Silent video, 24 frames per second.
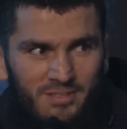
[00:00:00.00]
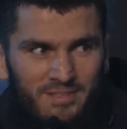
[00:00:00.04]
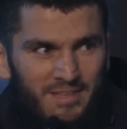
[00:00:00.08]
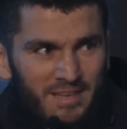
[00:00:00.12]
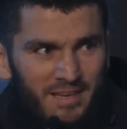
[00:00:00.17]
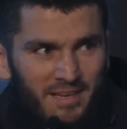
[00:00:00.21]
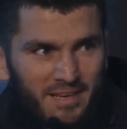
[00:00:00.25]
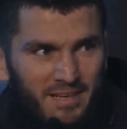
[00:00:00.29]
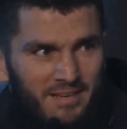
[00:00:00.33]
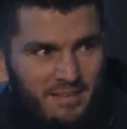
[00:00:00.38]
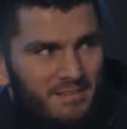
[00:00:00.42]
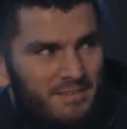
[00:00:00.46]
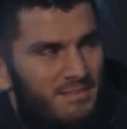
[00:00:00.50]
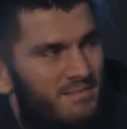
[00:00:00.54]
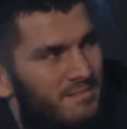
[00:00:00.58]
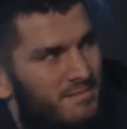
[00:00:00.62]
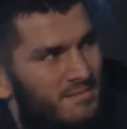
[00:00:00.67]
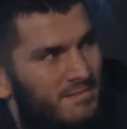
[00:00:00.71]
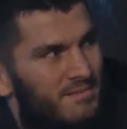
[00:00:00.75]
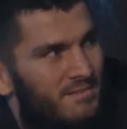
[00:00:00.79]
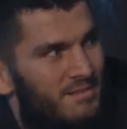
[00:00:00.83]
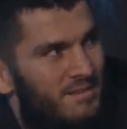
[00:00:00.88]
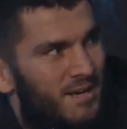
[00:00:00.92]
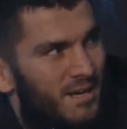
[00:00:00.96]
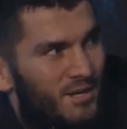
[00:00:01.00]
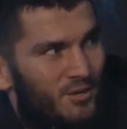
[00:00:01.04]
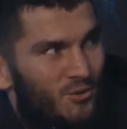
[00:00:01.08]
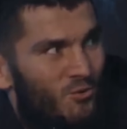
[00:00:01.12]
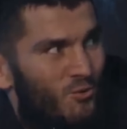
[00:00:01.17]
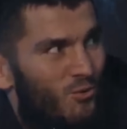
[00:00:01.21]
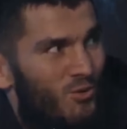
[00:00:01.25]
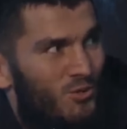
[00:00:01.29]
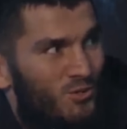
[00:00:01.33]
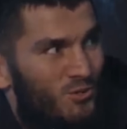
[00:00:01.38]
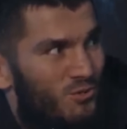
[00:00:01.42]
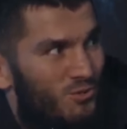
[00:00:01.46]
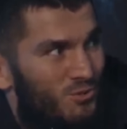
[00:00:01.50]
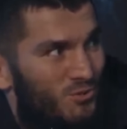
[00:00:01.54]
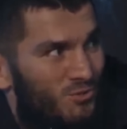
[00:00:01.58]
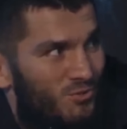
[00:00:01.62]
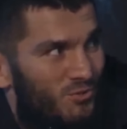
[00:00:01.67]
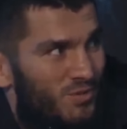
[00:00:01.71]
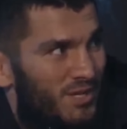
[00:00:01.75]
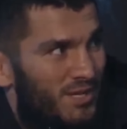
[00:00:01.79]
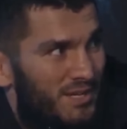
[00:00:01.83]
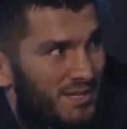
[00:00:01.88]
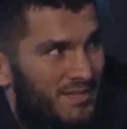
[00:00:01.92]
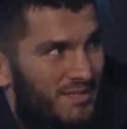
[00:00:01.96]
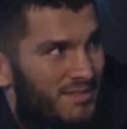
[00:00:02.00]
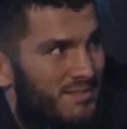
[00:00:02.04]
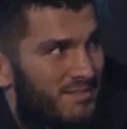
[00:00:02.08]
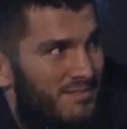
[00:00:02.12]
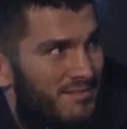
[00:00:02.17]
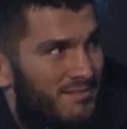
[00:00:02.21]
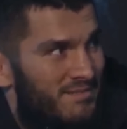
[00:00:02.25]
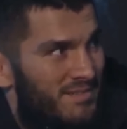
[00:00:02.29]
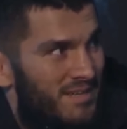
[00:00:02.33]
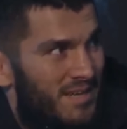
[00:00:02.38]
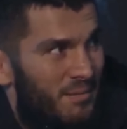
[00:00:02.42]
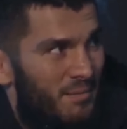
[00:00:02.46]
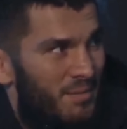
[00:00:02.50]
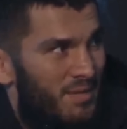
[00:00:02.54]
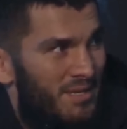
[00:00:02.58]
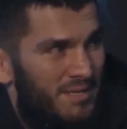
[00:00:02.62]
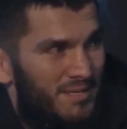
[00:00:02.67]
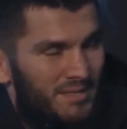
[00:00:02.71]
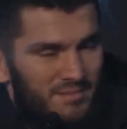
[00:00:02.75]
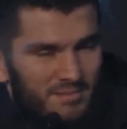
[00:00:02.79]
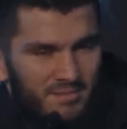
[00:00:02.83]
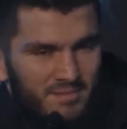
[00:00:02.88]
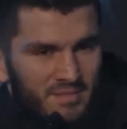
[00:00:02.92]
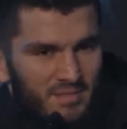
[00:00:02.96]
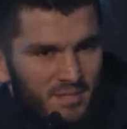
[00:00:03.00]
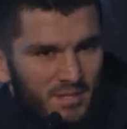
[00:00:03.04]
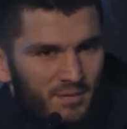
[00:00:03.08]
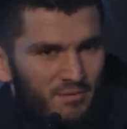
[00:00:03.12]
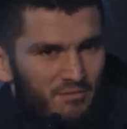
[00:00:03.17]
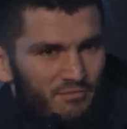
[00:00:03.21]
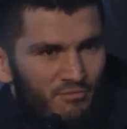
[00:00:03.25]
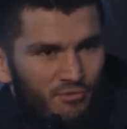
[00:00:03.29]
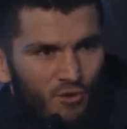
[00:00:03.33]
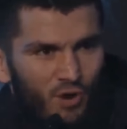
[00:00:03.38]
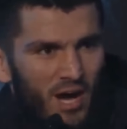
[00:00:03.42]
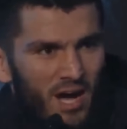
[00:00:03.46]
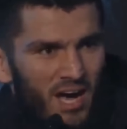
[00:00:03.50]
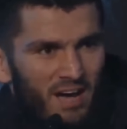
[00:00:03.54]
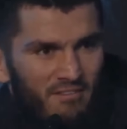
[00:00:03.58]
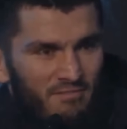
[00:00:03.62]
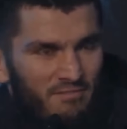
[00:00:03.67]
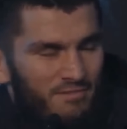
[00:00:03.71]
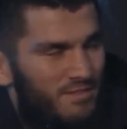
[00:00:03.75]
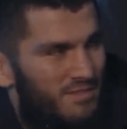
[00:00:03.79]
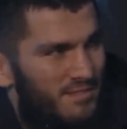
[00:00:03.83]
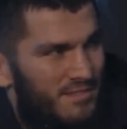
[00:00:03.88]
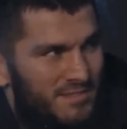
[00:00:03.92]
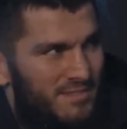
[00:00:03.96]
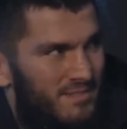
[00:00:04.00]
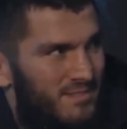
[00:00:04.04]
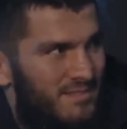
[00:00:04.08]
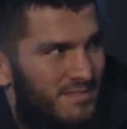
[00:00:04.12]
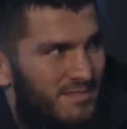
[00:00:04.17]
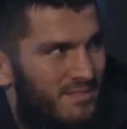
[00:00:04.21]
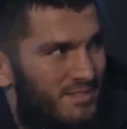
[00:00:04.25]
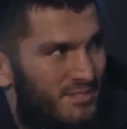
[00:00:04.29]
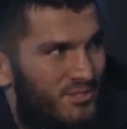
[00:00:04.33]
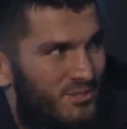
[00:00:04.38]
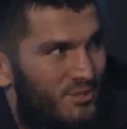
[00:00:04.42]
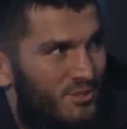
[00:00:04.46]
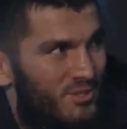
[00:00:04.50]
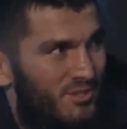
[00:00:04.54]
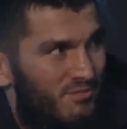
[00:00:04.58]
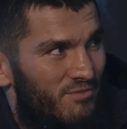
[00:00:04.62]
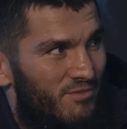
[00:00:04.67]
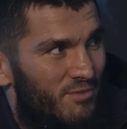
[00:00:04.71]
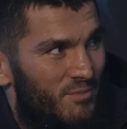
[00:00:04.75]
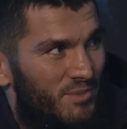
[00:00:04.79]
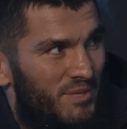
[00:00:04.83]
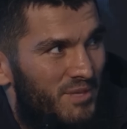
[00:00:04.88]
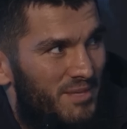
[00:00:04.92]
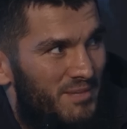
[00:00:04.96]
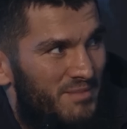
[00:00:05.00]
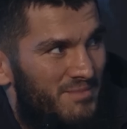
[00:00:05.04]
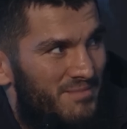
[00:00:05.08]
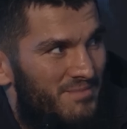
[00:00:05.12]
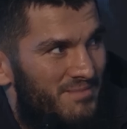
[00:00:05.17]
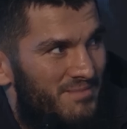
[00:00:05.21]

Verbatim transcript: there, I don't want to do like, I mean, for half is not for me.